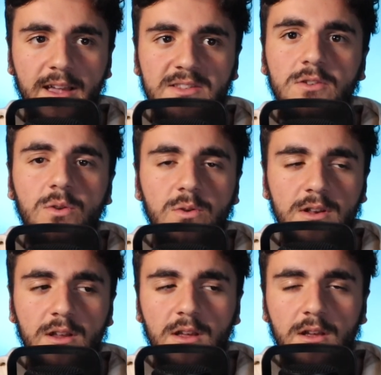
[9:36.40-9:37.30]
as a
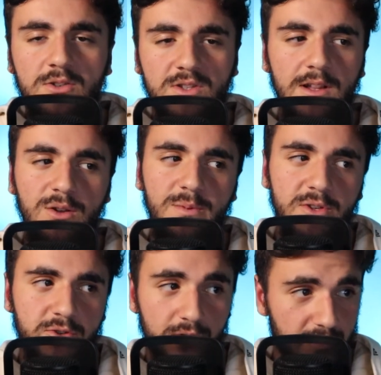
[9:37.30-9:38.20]
unit, just a little
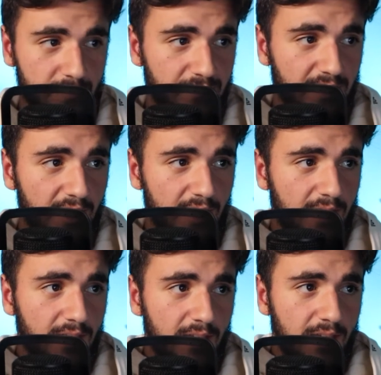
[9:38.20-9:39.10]
bit stronger.
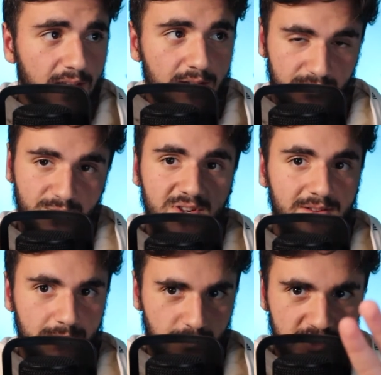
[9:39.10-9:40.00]

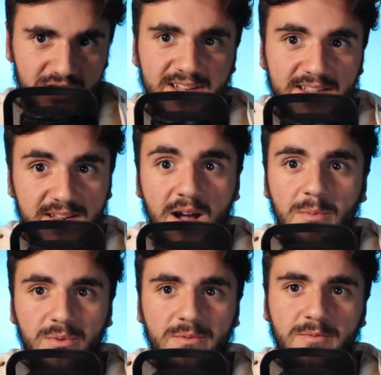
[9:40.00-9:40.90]
Which sets
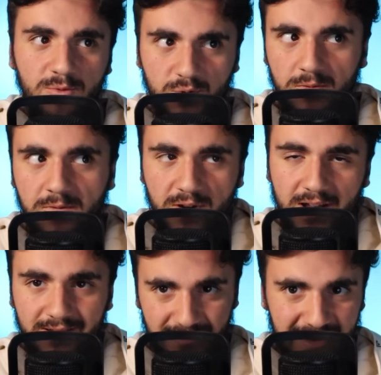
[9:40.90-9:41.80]
up, which we'll
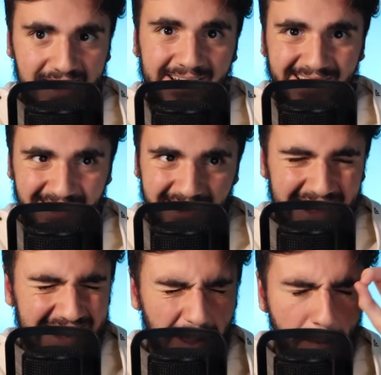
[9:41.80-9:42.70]
find later,
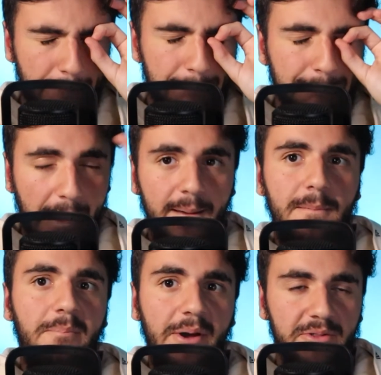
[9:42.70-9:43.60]
an
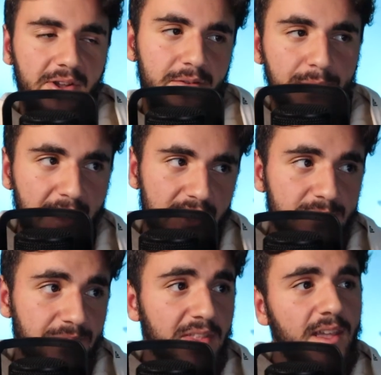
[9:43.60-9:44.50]
belter of a
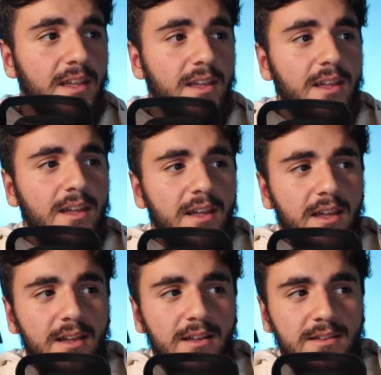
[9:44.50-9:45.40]
match.
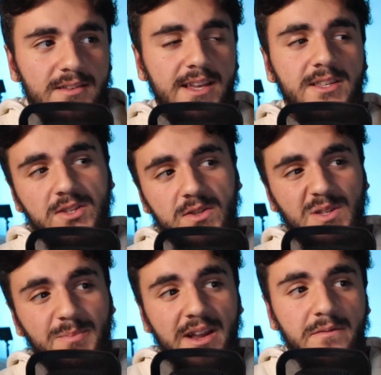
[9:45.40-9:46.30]
Takes us to
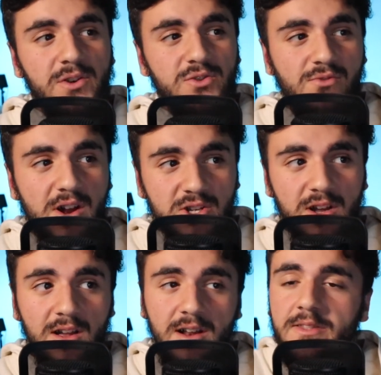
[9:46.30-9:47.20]
Spain versus
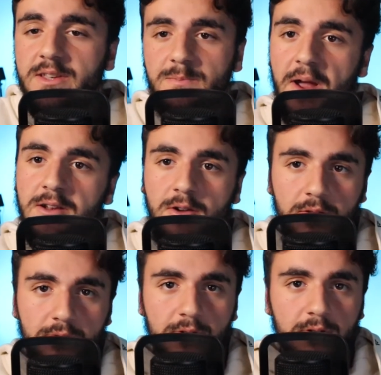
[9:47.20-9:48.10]
Russia, and I think Spain
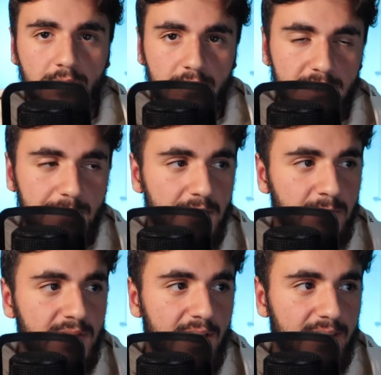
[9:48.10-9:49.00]
go through. I think
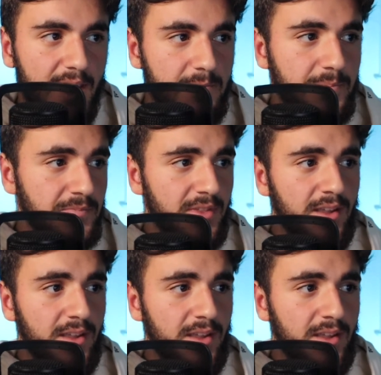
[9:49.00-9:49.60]
Spain win that game.